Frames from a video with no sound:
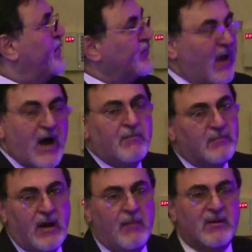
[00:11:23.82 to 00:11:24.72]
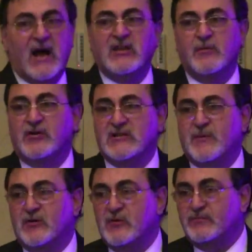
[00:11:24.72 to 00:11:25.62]
I'm an antibiotics
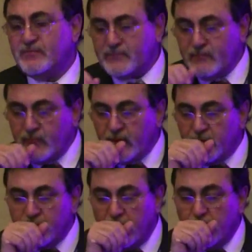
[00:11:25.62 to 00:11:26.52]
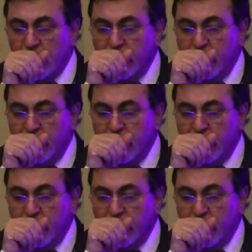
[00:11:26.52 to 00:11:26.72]
person. So